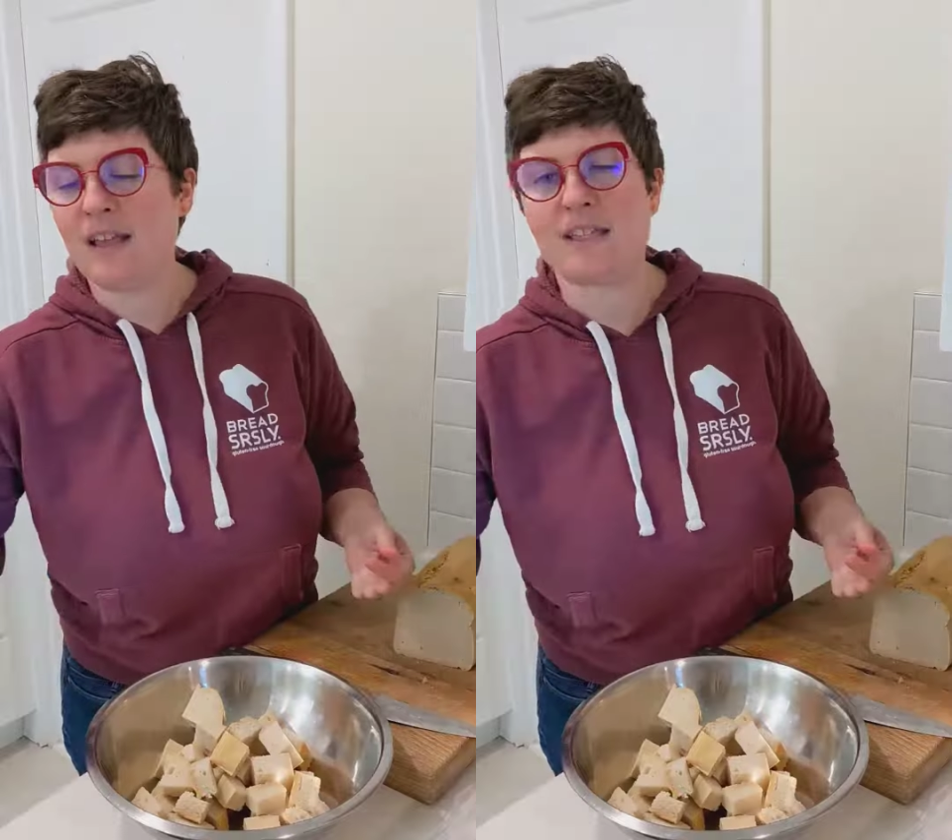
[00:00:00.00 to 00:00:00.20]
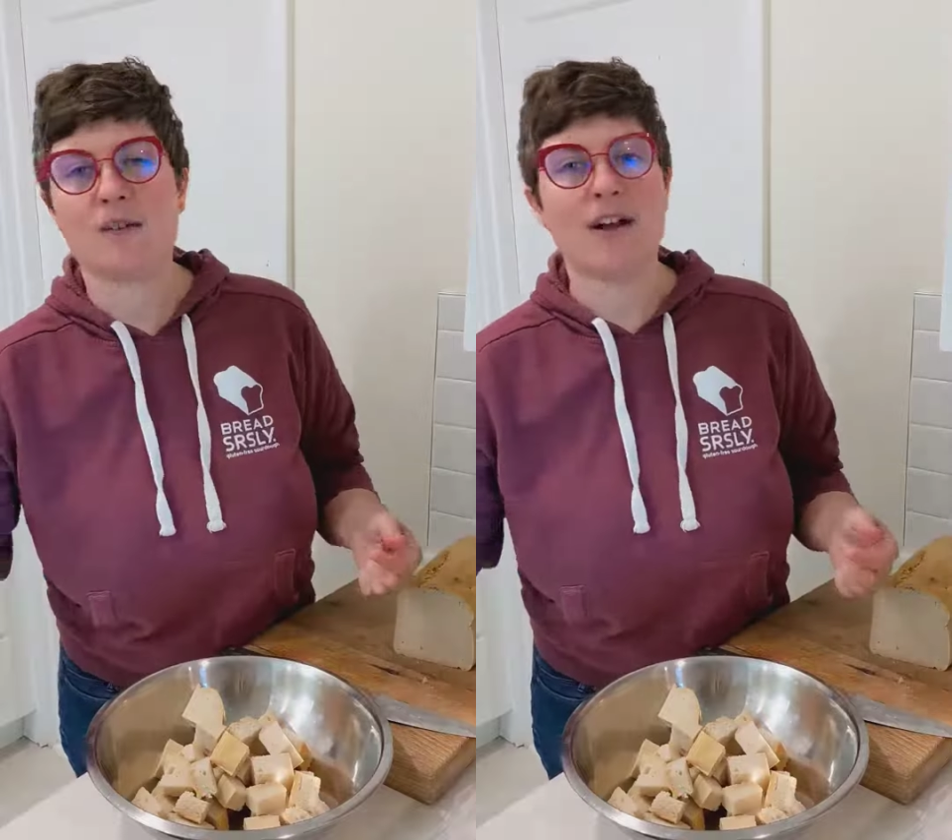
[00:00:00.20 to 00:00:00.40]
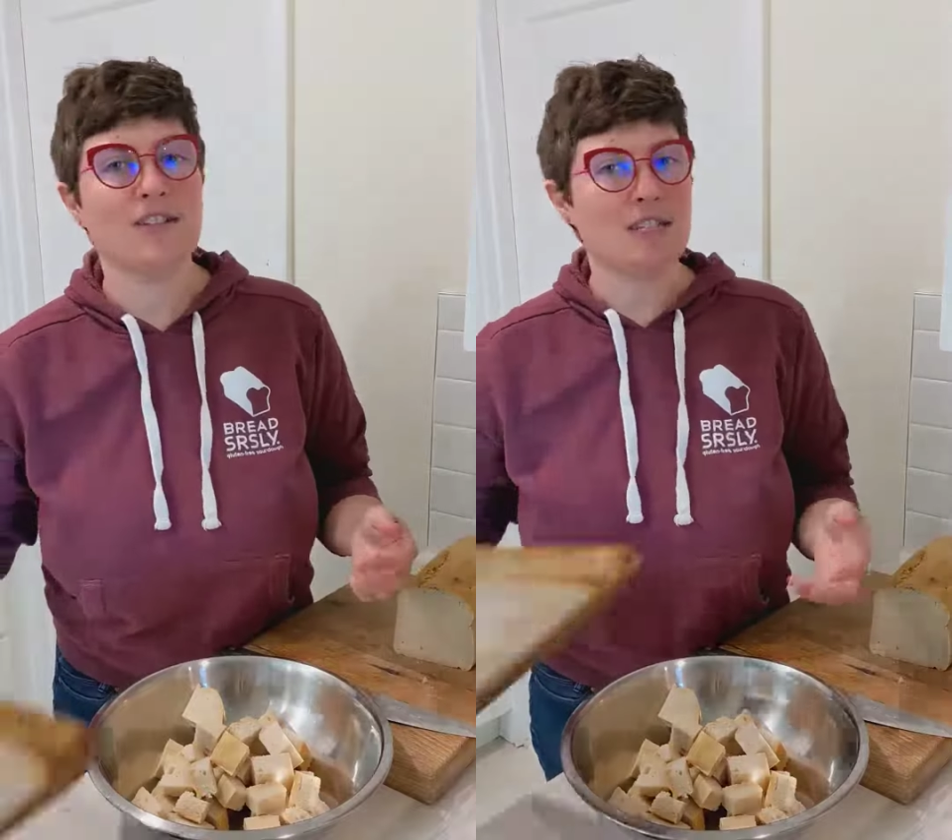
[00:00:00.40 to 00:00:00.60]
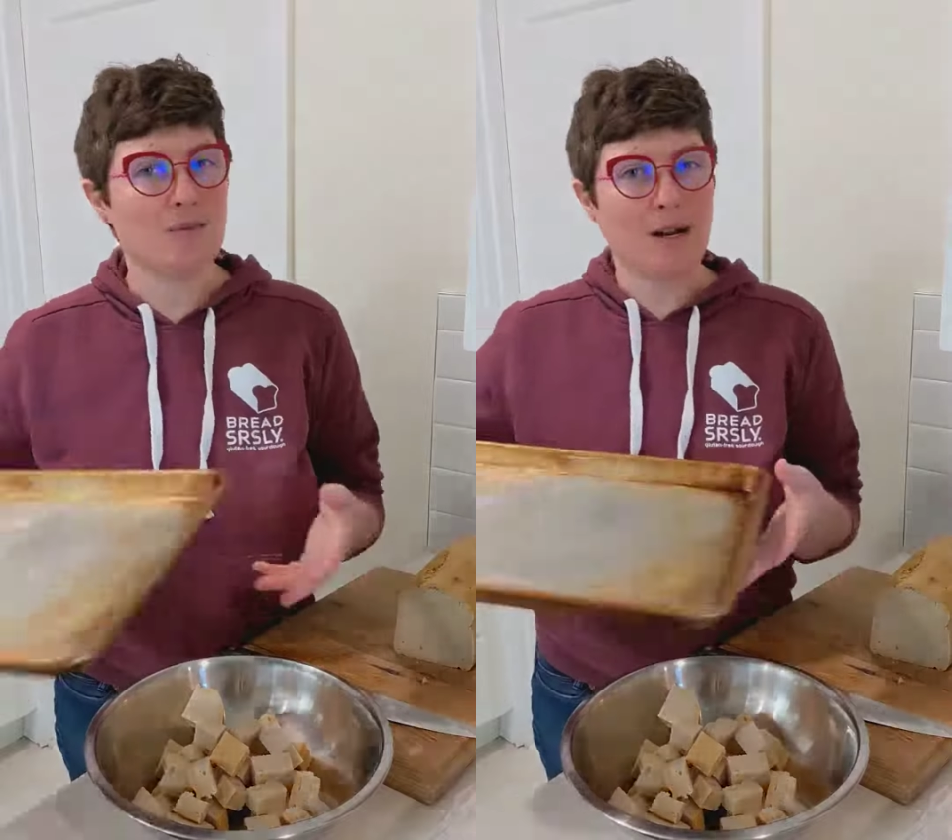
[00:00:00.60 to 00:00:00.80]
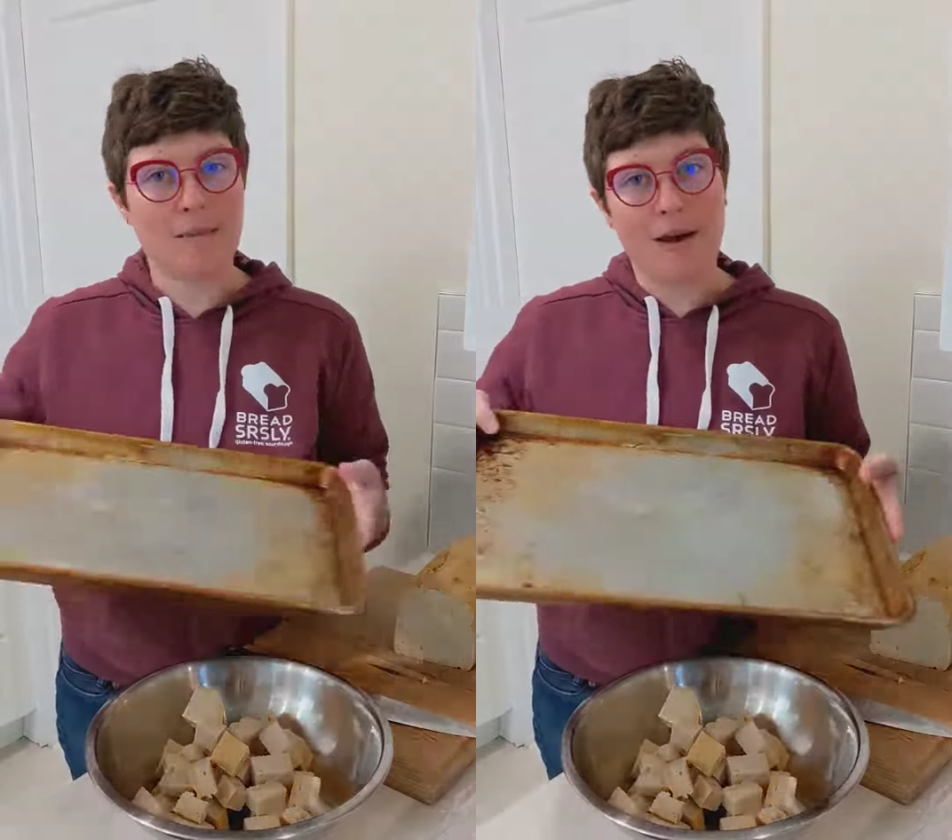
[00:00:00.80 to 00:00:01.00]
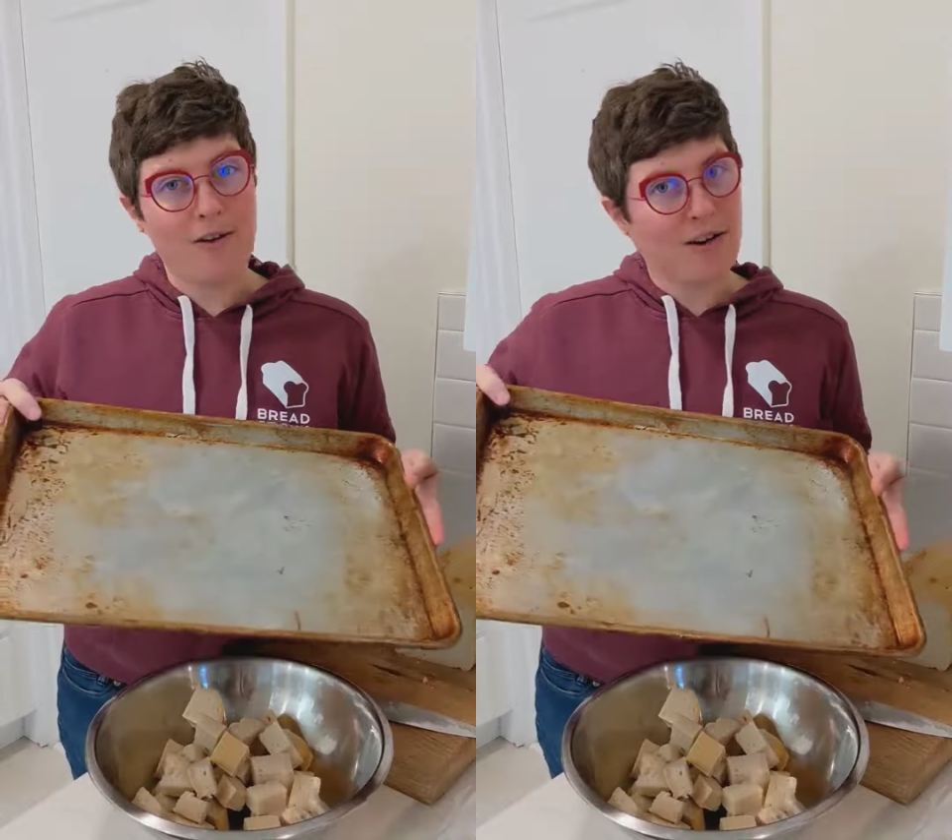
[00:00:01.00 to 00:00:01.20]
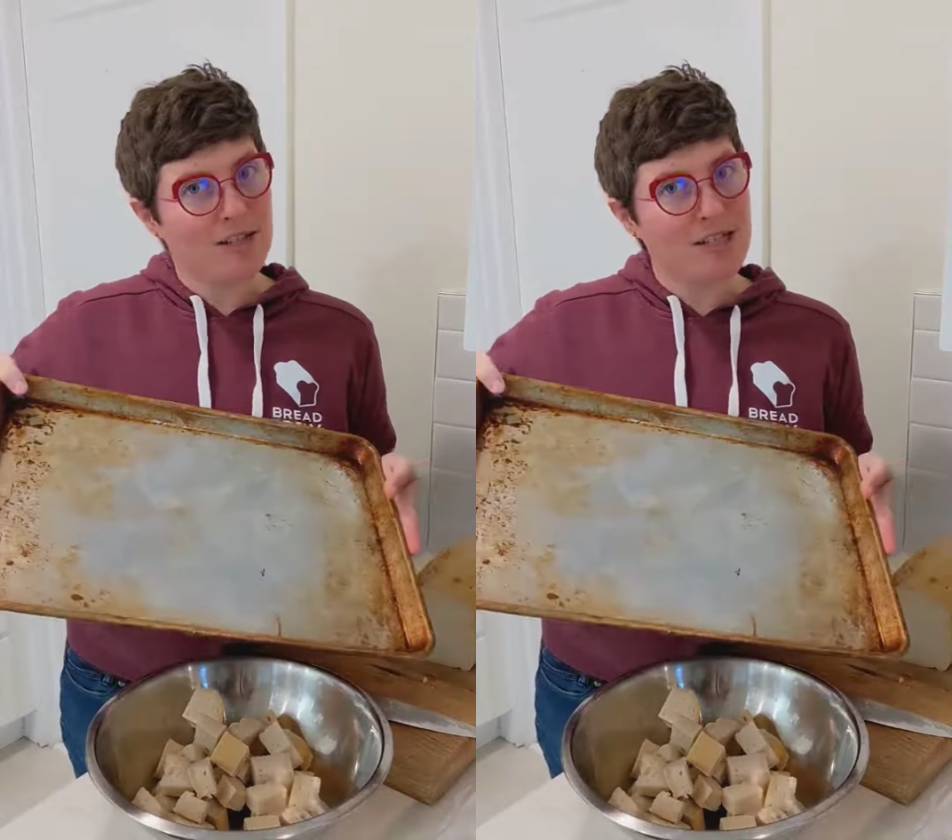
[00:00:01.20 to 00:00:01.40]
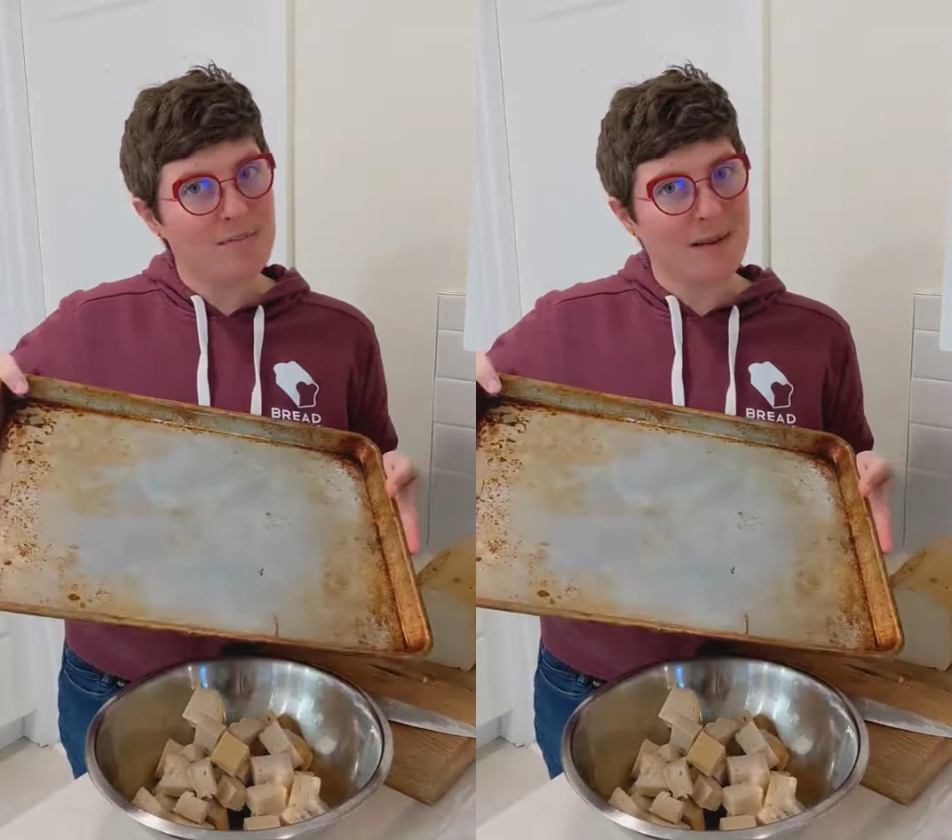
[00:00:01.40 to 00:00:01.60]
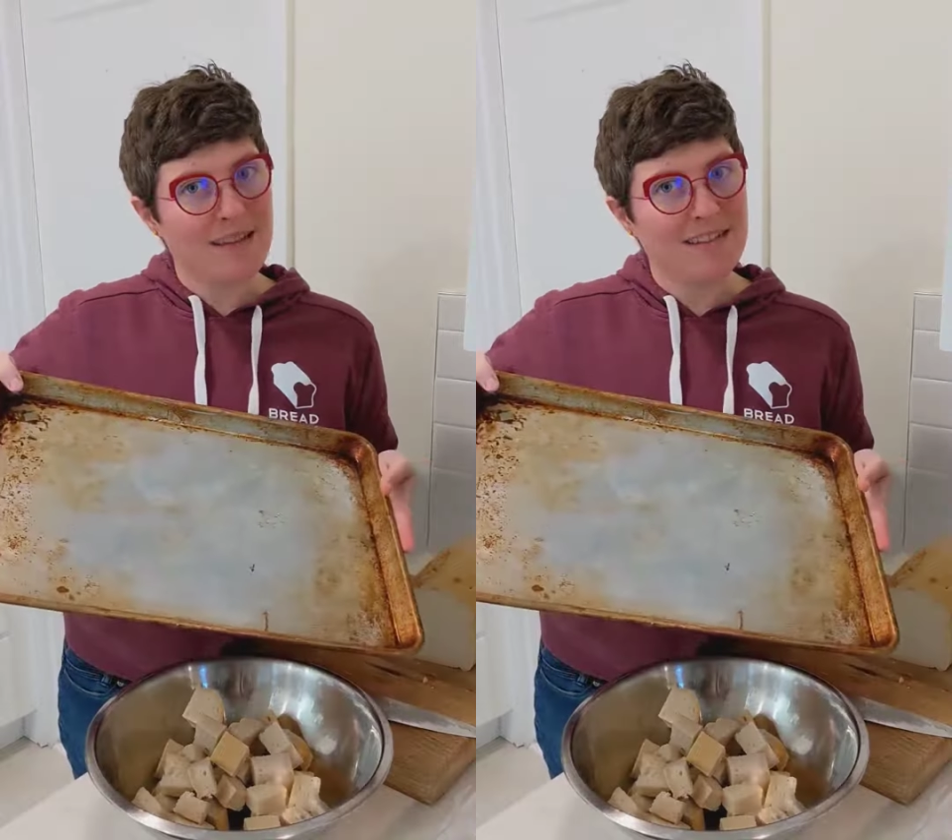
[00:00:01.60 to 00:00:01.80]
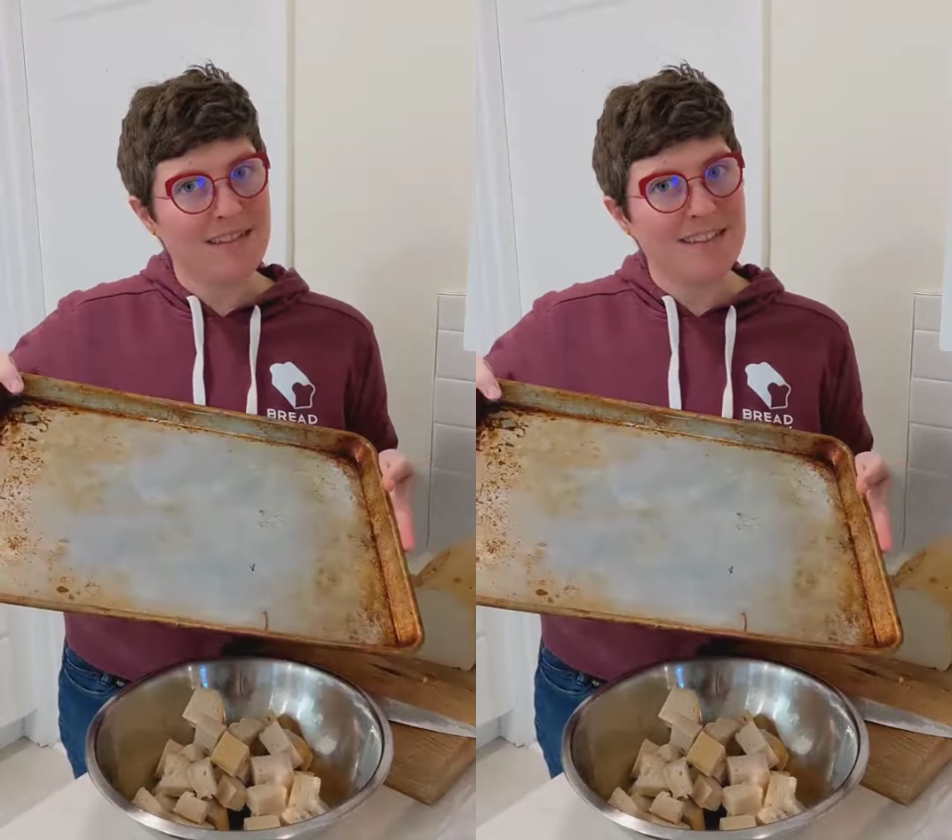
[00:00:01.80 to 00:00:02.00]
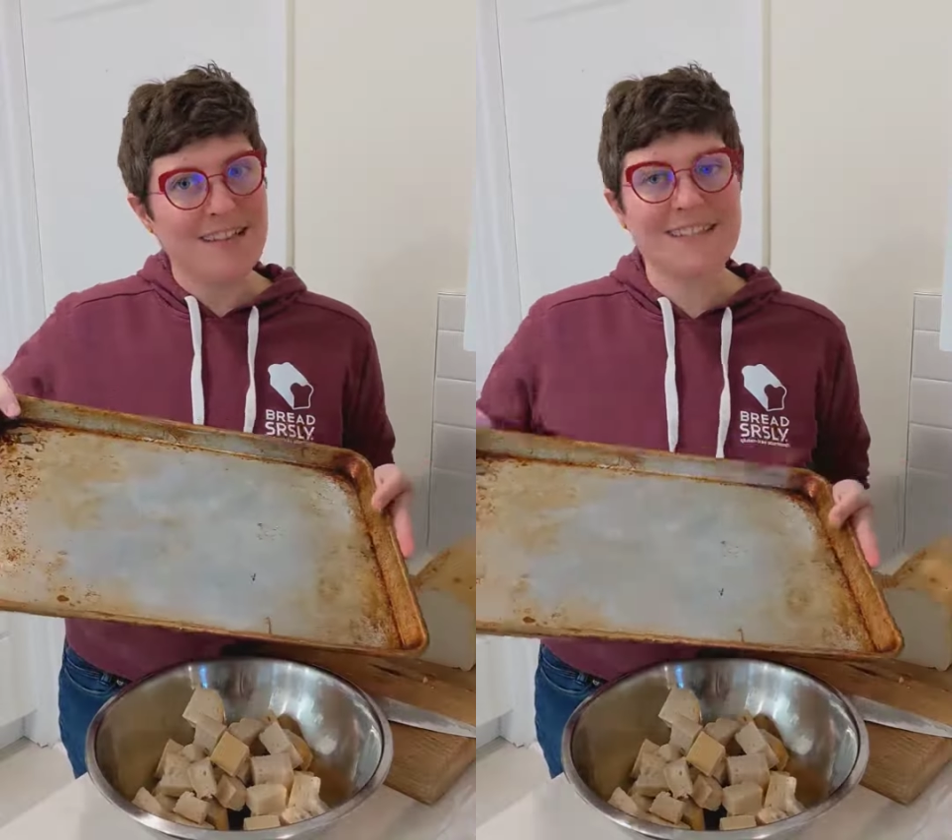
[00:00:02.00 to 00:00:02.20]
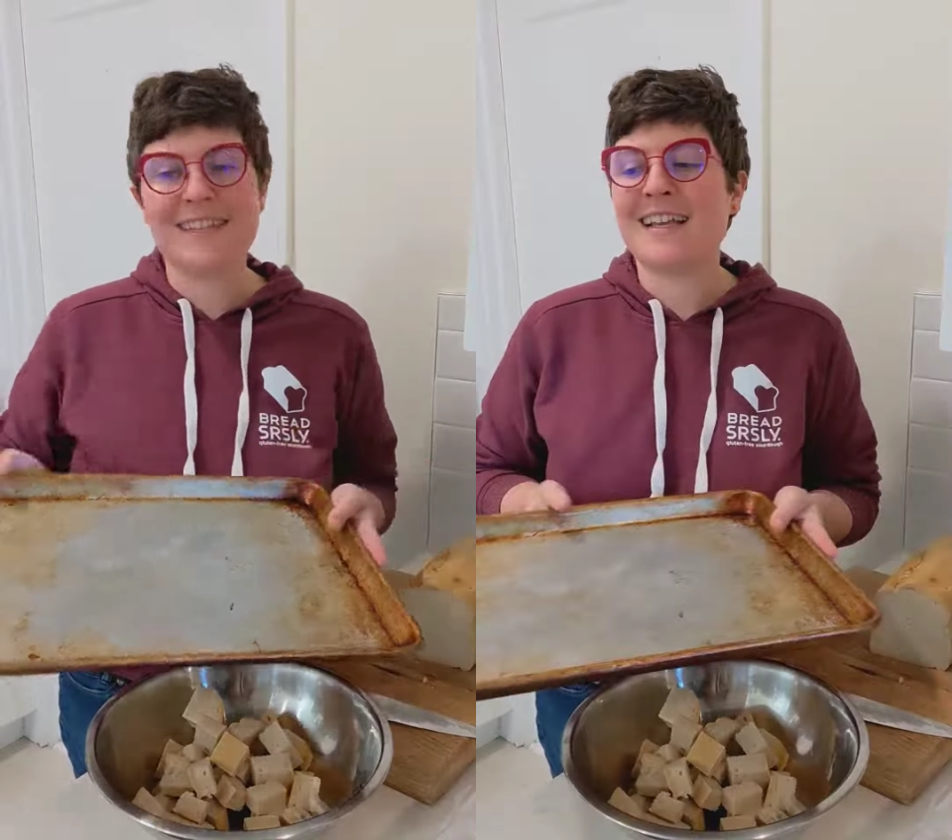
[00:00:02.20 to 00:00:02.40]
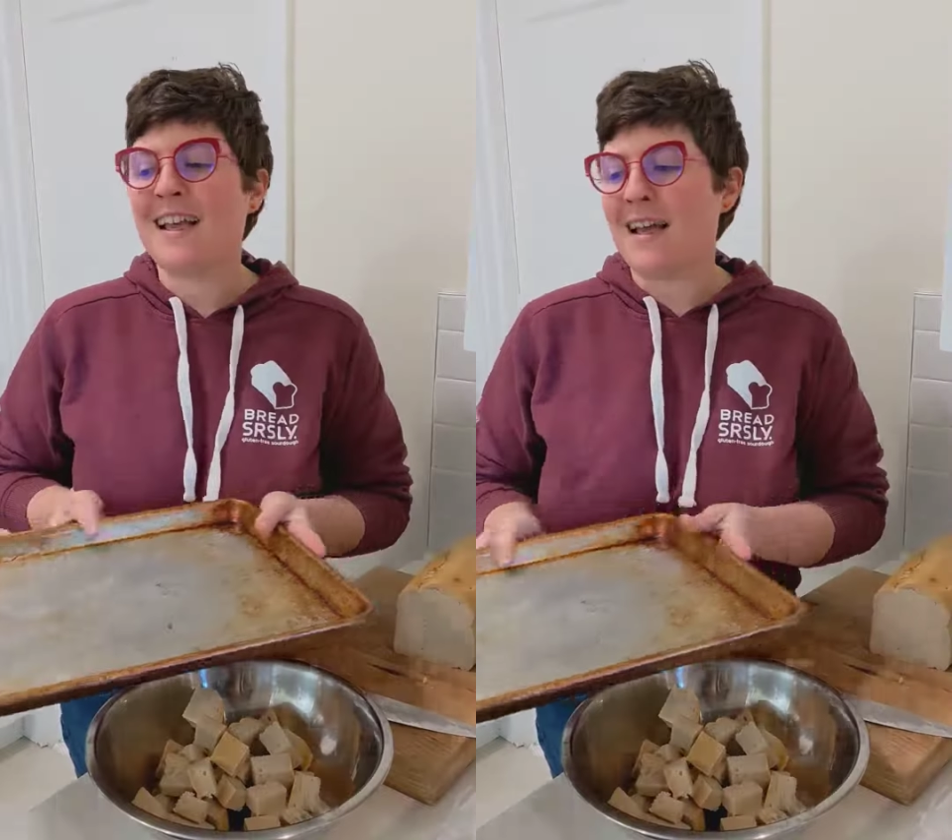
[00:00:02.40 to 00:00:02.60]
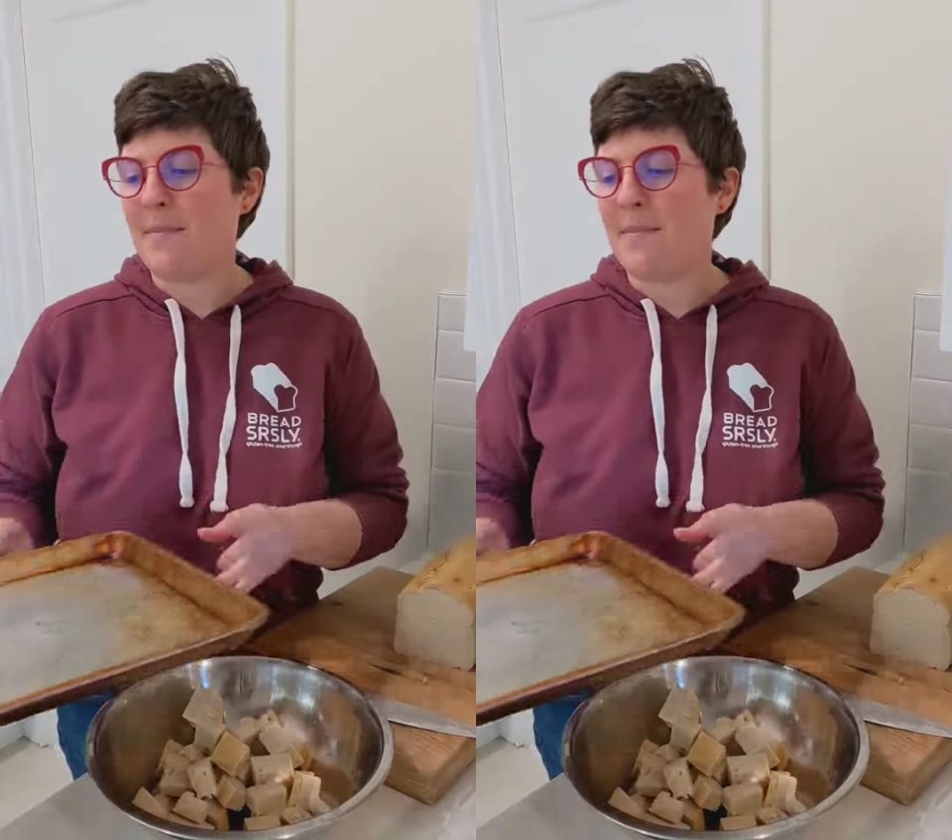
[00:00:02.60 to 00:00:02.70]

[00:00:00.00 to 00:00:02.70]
So I'll just spread them out on a sheet pan like this,